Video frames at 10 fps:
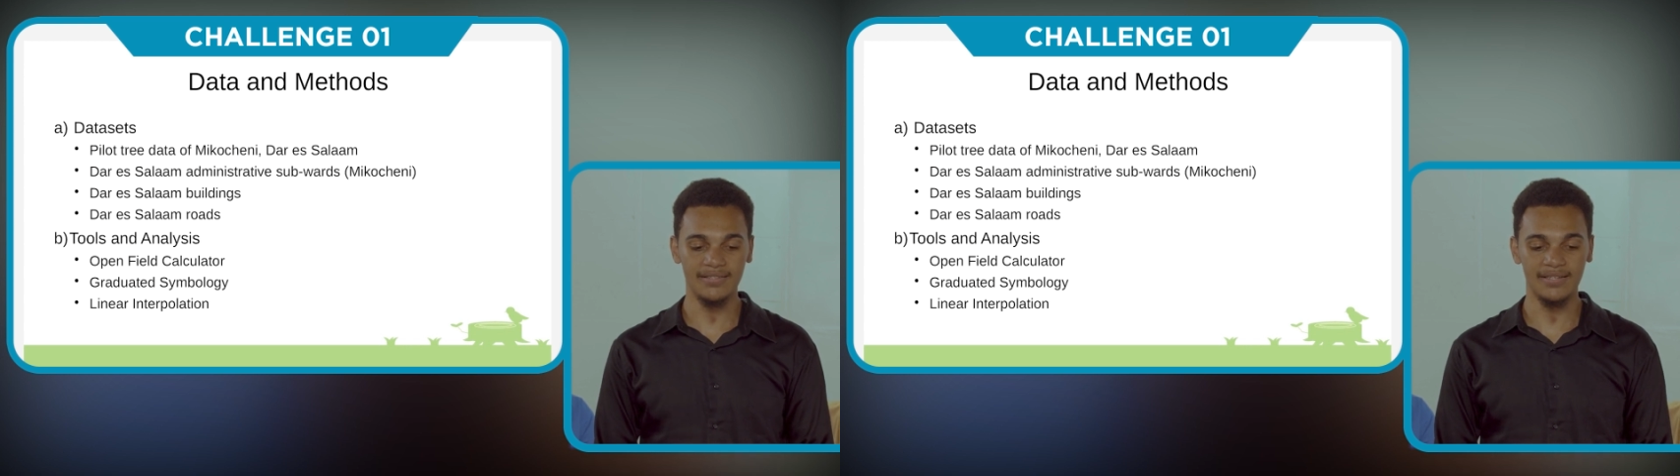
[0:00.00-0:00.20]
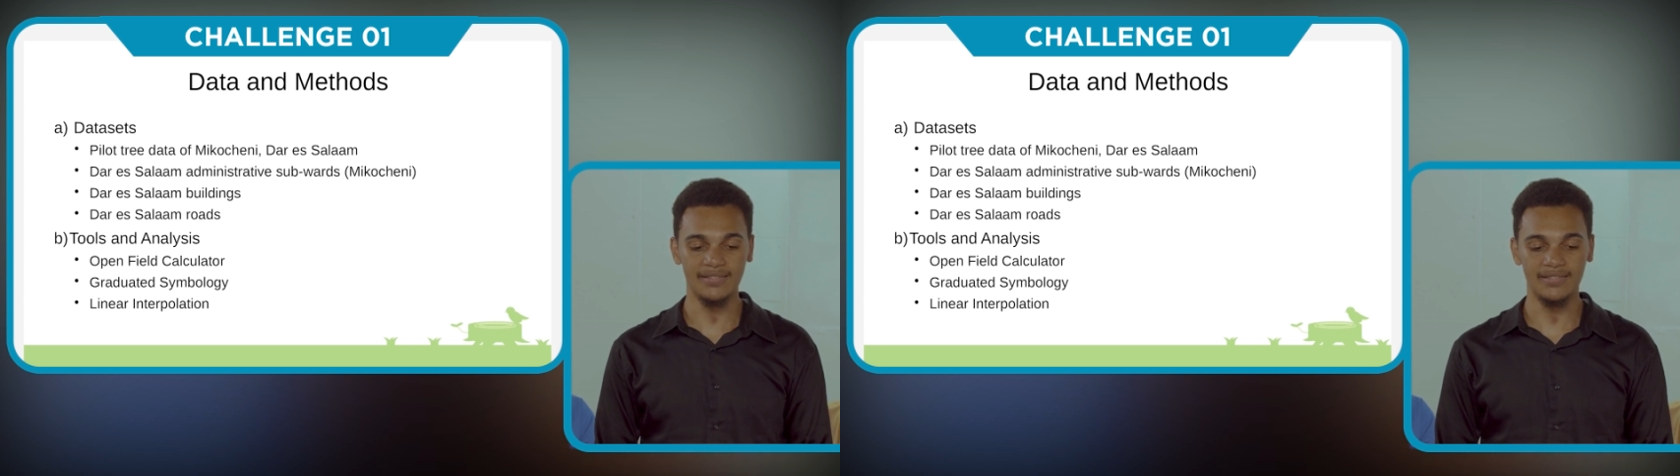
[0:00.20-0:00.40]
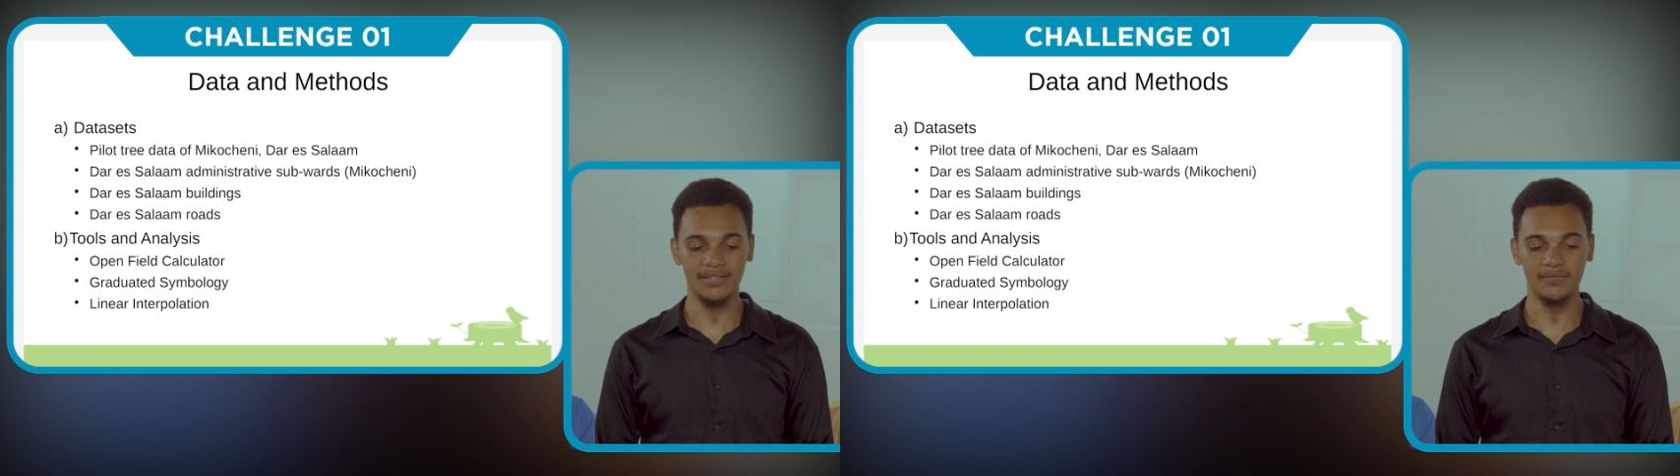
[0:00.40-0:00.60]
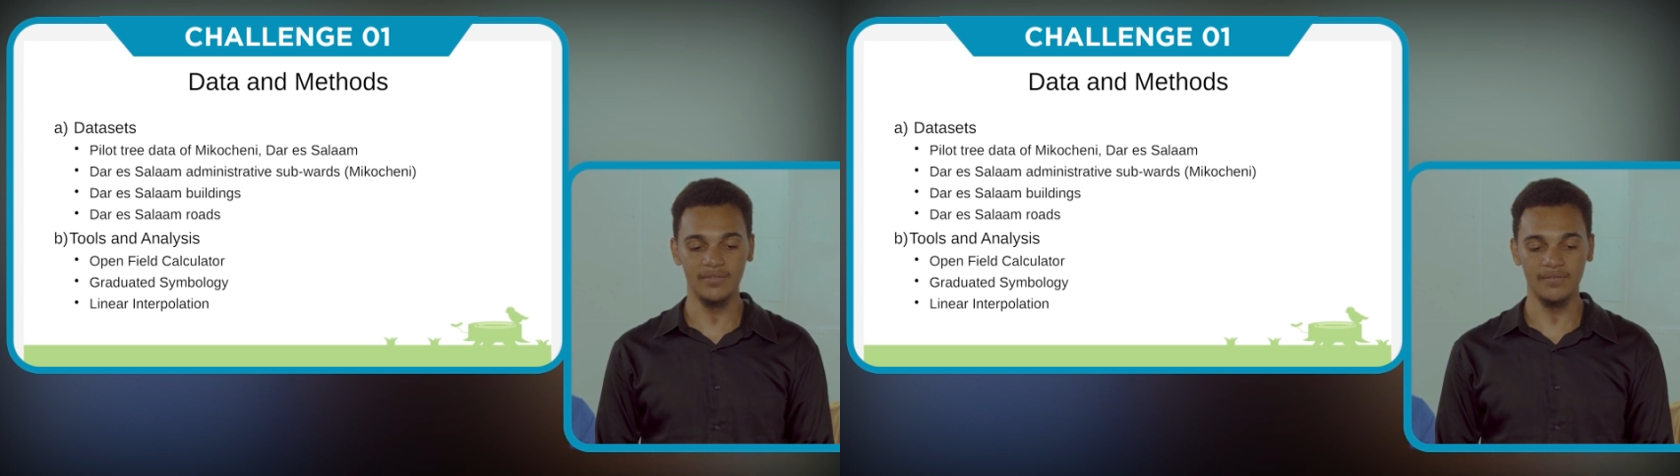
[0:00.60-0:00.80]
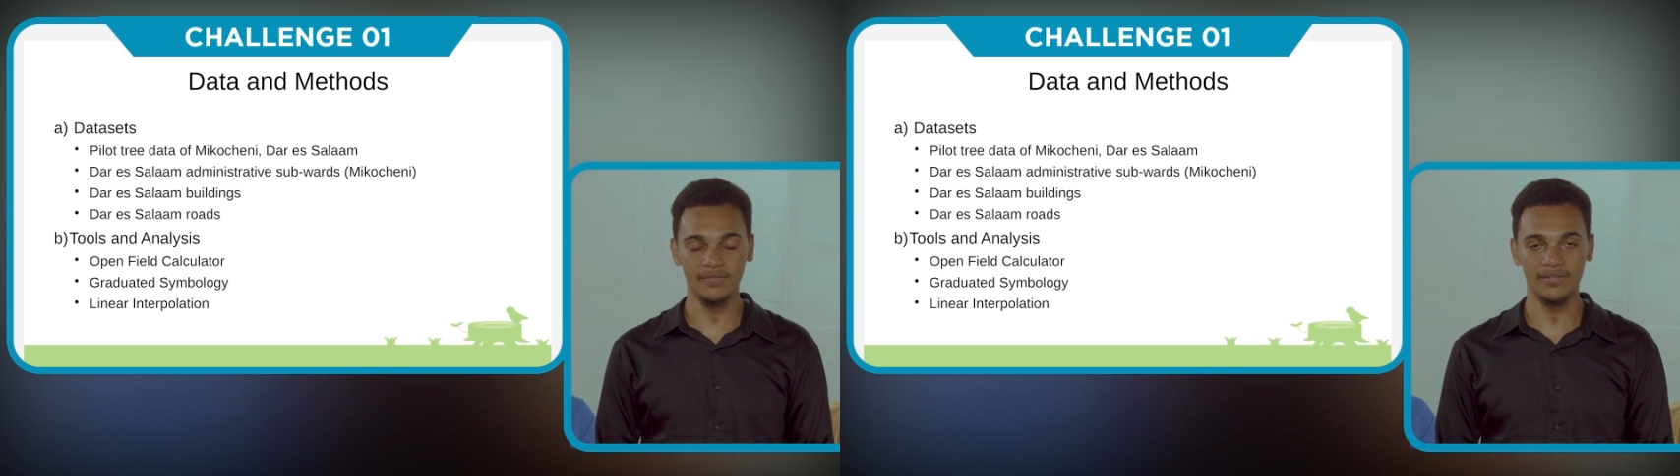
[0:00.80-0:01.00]
sets
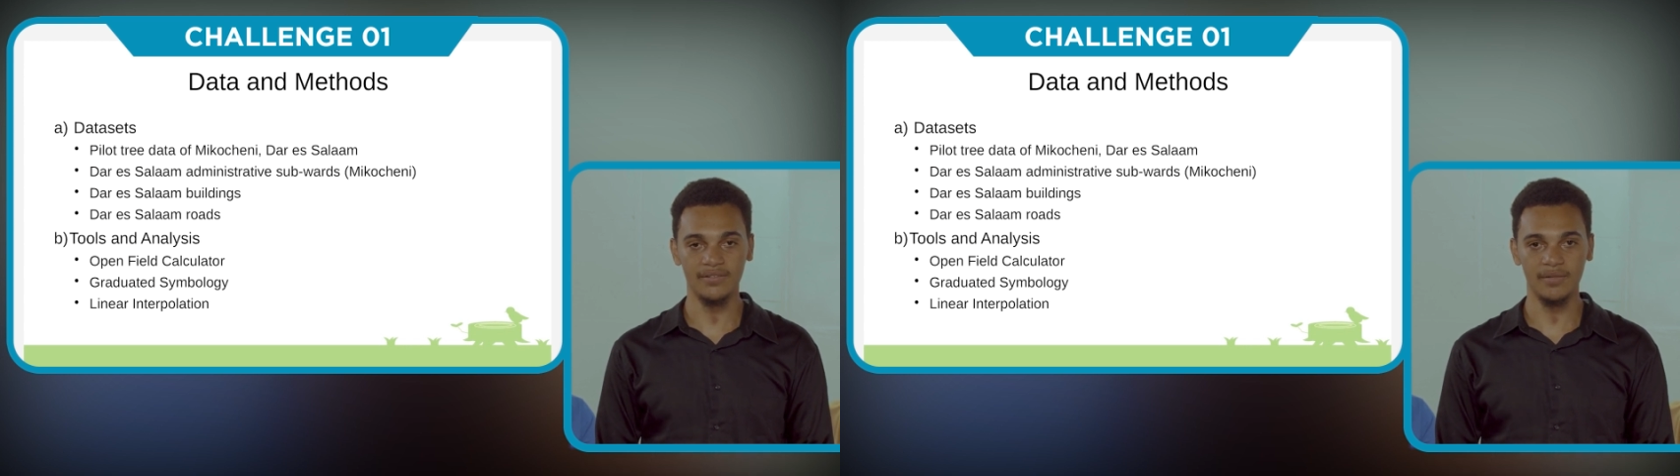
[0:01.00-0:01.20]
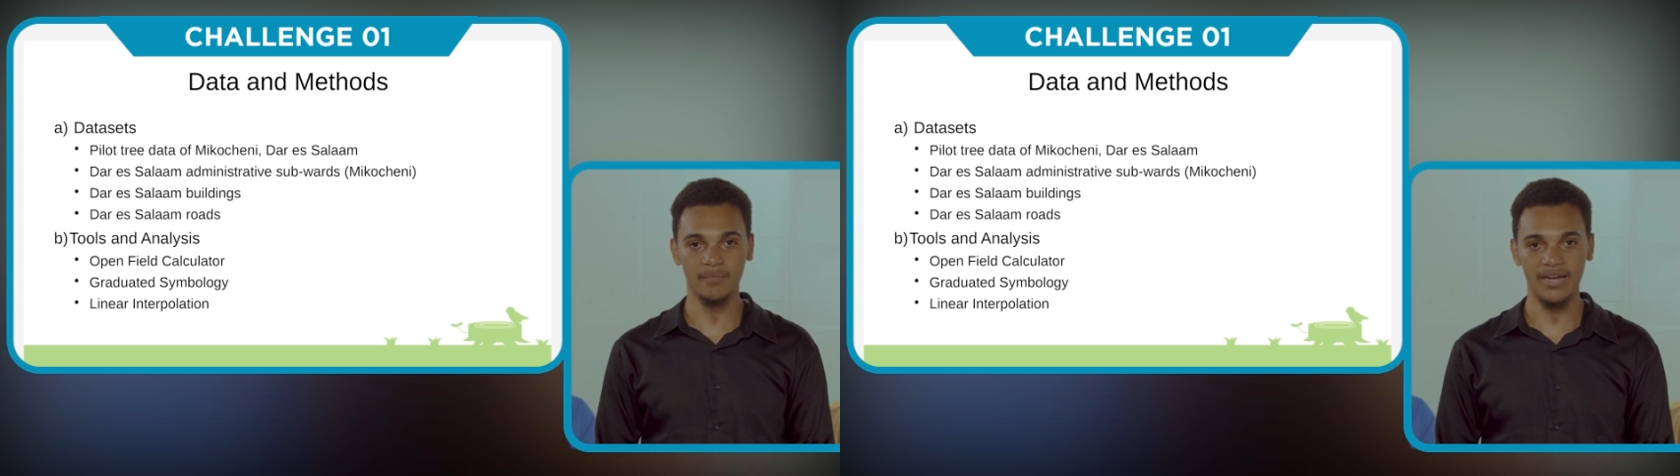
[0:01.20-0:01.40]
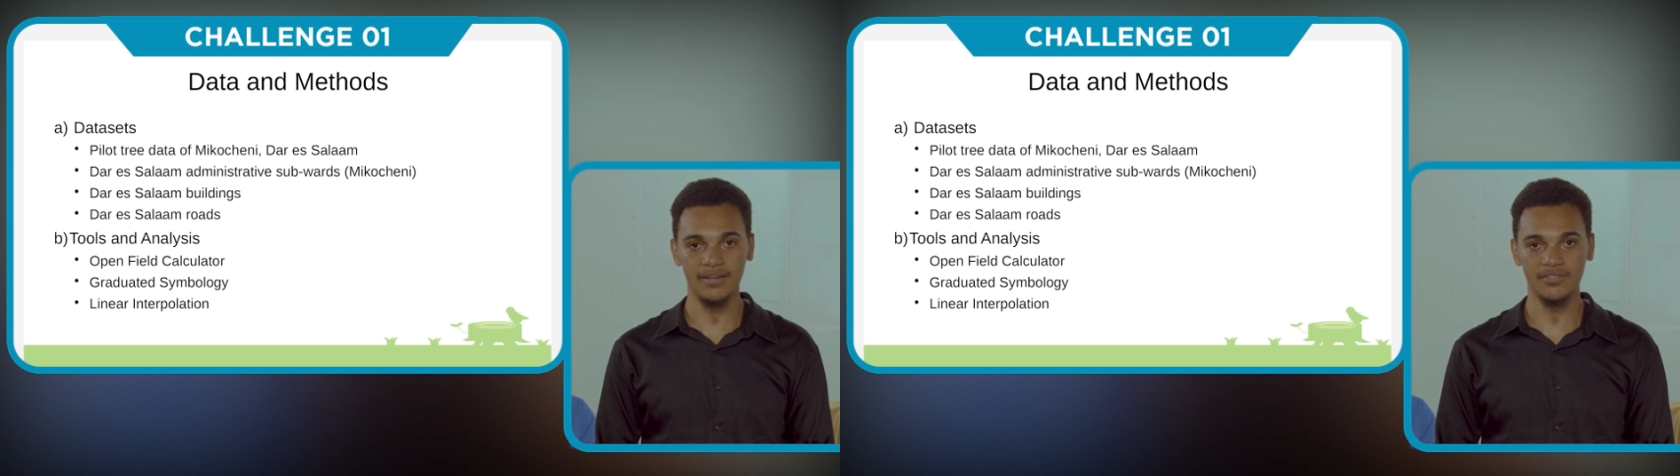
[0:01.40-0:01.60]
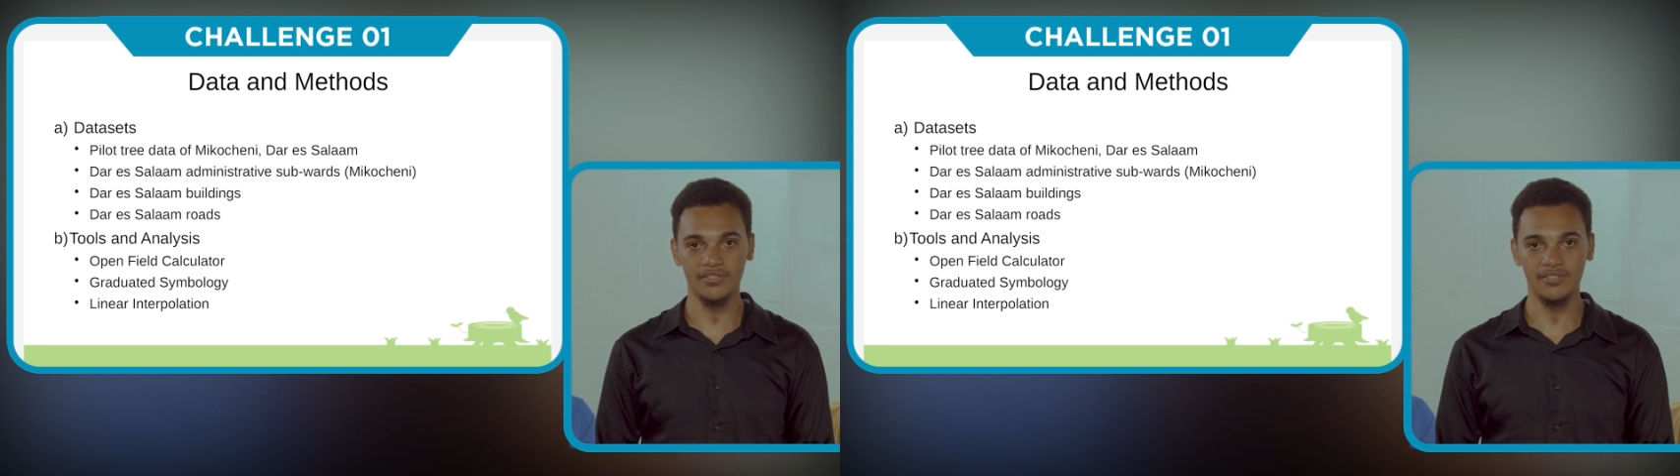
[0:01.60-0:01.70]
involved the pilot